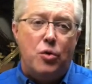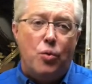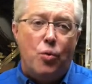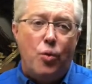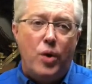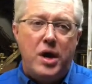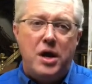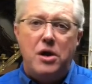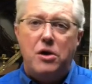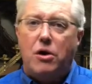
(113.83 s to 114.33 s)

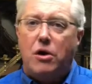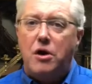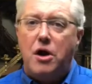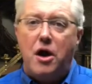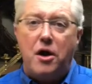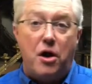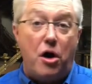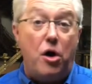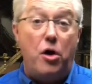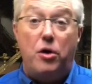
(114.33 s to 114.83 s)
we are
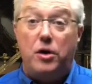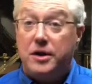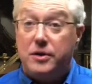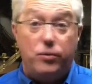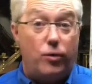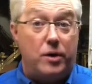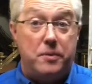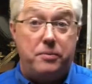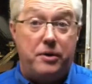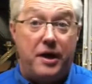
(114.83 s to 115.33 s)
not all in
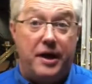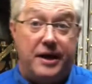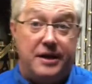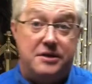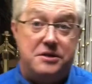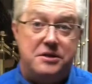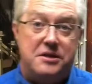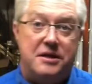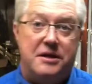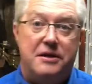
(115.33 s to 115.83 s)
one
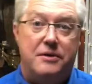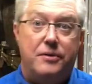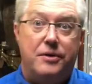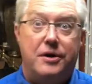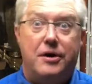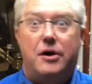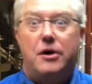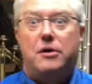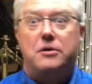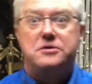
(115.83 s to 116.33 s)
place.
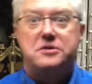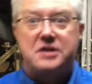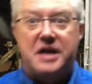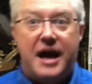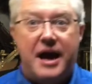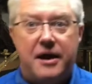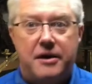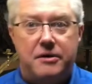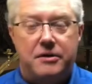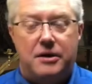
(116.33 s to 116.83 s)
We're all
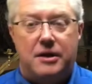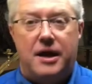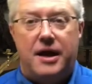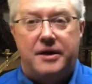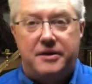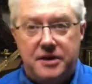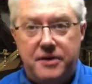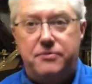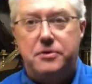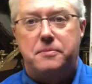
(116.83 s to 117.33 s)
scattered a lot
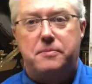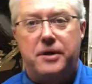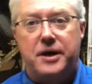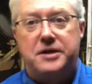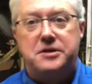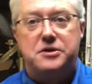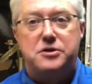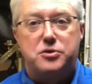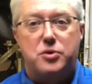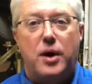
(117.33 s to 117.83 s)
of different
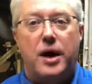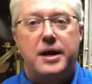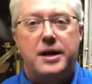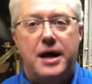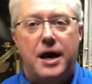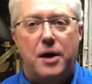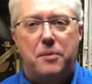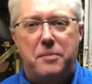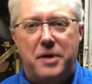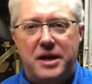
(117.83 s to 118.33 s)
places right
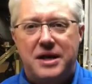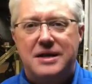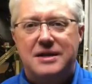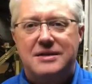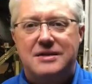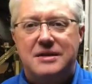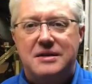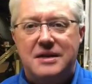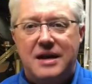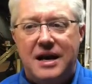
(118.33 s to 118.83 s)
now, but
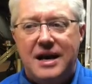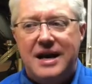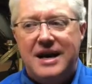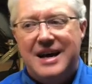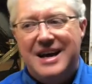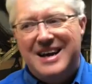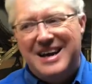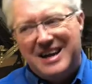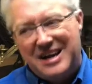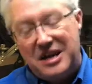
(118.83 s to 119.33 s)
in
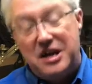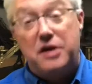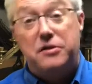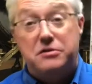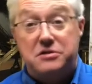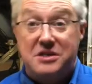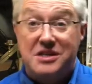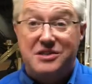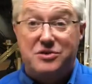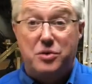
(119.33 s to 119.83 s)
another
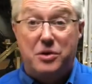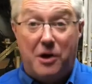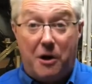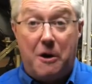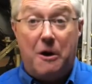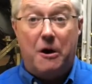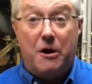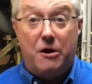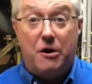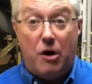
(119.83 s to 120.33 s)
sense, we
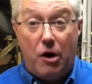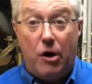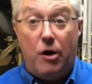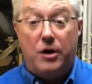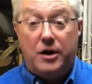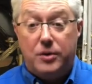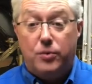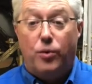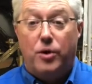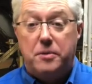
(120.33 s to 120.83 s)
are
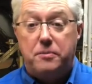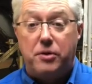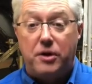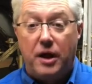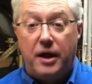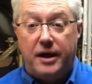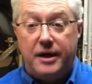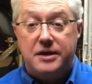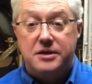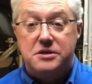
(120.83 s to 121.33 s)
all in one
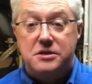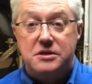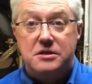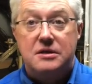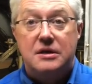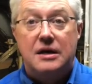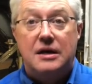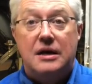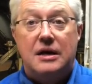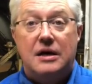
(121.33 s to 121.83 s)
place.
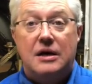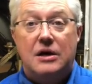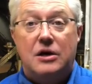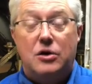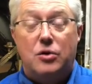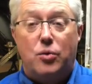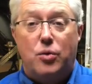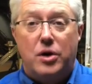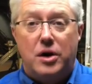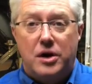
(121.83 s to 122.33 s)

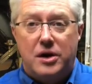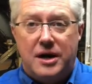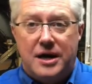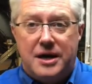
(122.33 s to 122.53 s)
We're